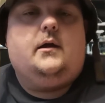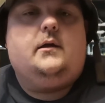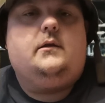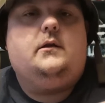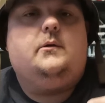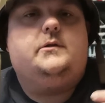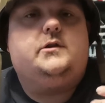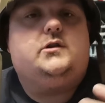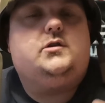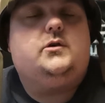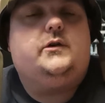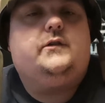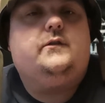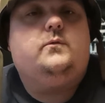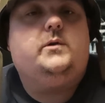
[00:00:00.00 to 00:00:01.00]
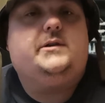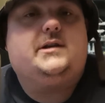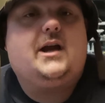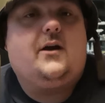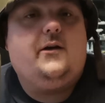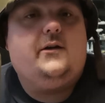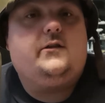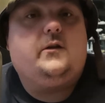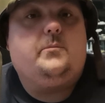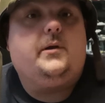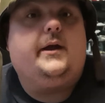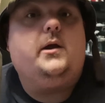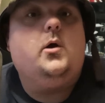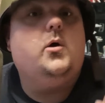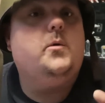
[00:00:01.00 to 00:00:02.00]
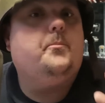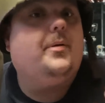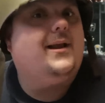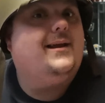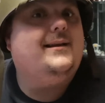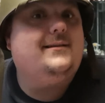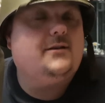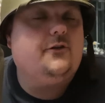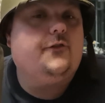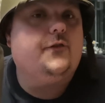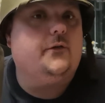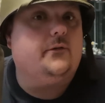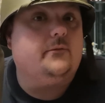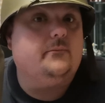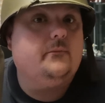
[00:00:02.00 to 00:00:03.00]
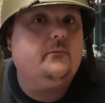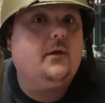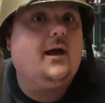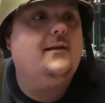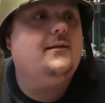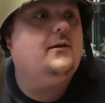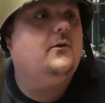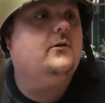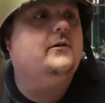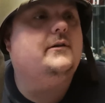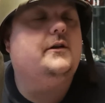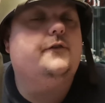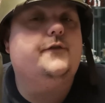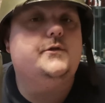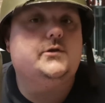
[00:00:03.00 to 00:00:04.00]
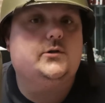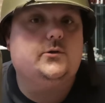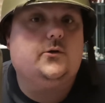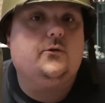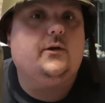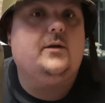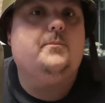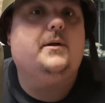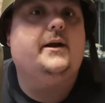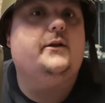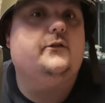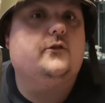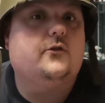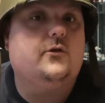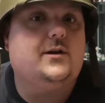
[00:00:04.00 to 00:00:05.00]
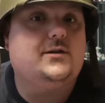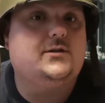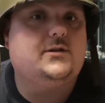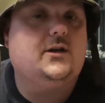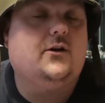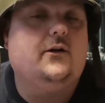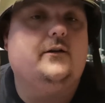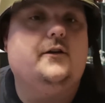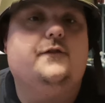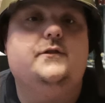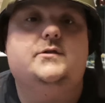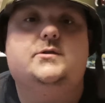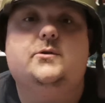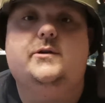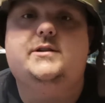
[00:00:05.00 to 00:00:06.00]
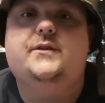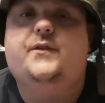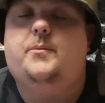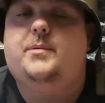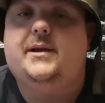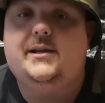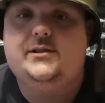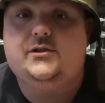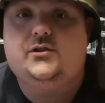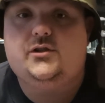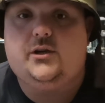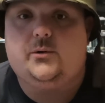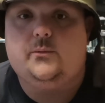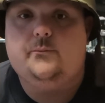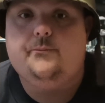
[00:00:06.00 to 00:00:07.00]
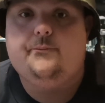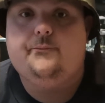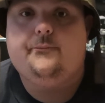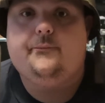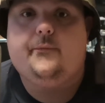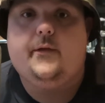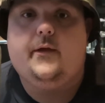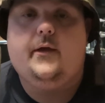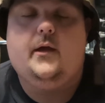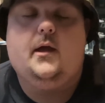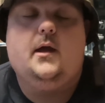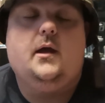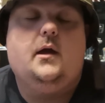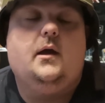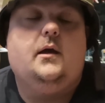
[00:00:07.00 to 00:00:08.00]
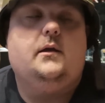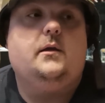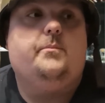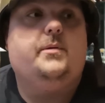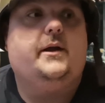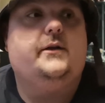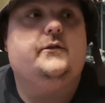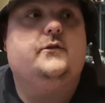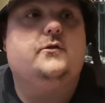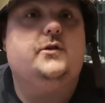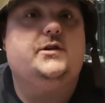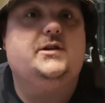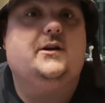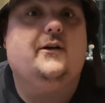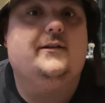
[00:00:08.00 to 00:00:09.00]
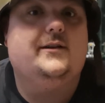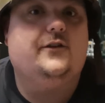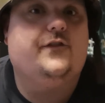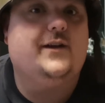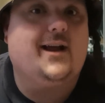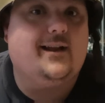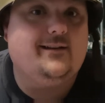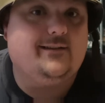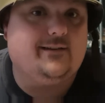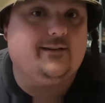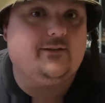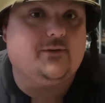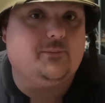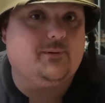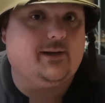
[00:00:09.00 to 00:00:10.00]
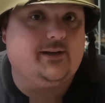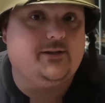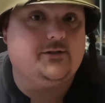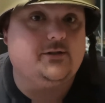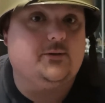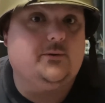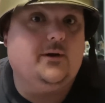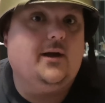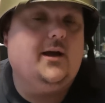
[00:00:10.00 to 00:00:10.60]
You had the choice of which character to play, who played different. And you got a different story. You played as Chris, you got a different story to if you played as Jill. You played as Chris, you got a different ending if you played as Jill.